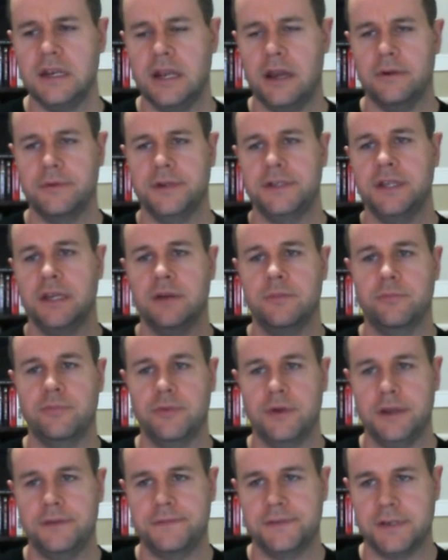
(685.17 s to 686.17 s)
Now I'm going to take a
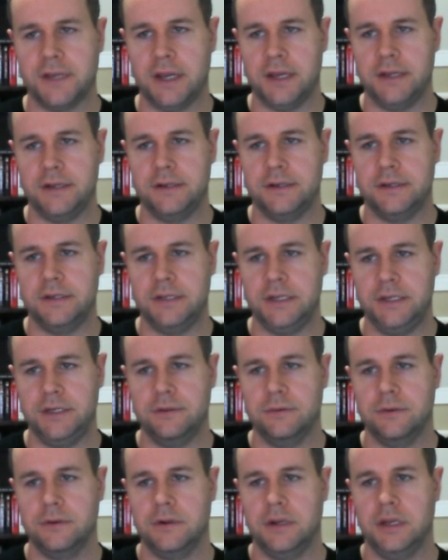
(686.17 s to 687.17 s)
brief side
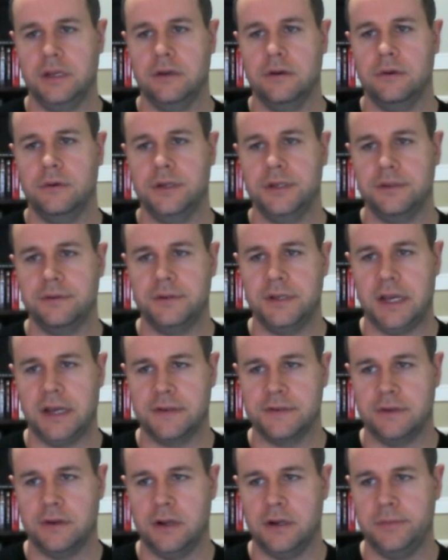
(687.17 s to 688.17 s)
detour and go into
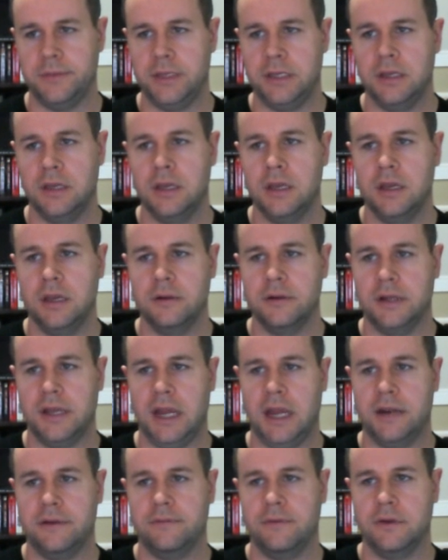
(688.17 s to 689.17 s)
taxonomy. I'm going
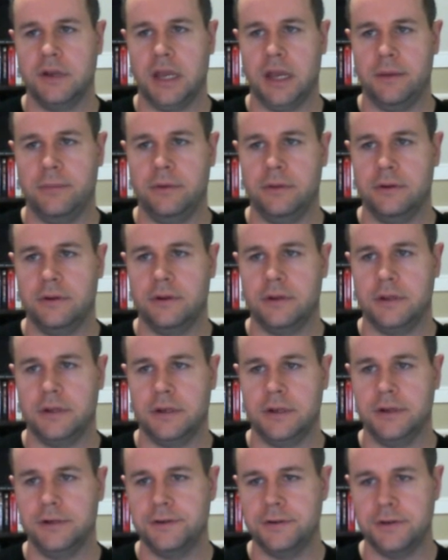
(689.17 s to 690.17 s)
to add a vocabulary
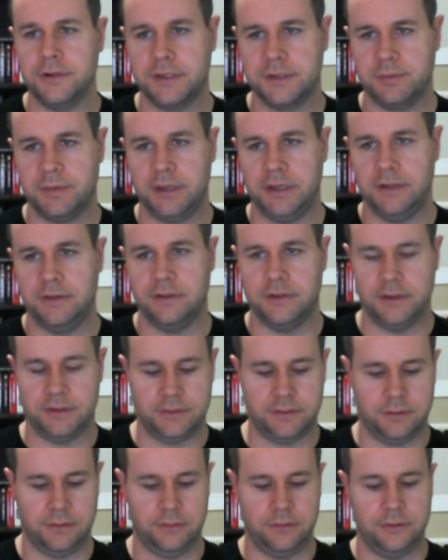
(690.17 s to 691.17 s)
and I should explain
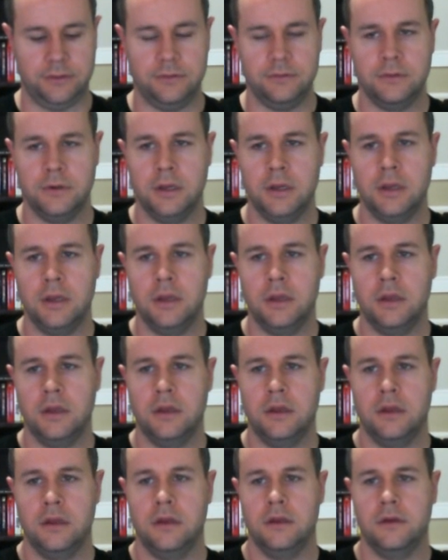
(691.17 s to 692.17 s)
this to you.
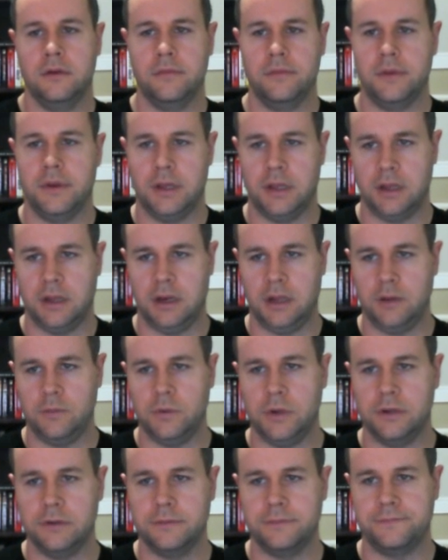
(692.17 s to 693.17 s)
And I
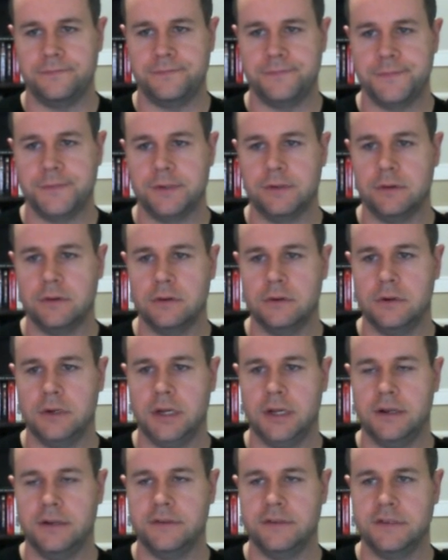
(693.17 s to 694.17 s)
will. So I'll go
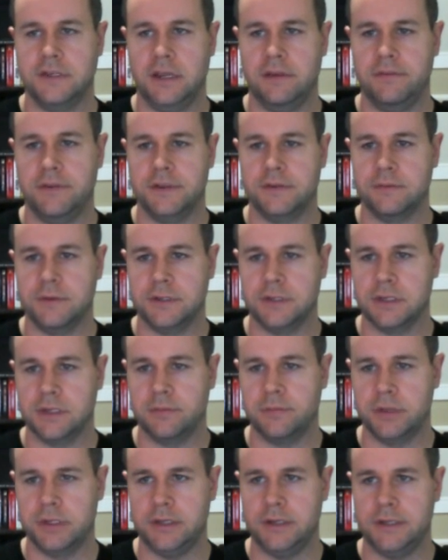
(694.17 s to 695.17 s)
ahead and save this once I
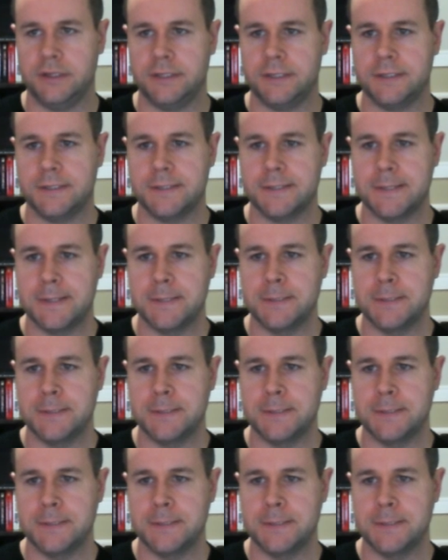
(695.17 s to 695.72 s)
complete it.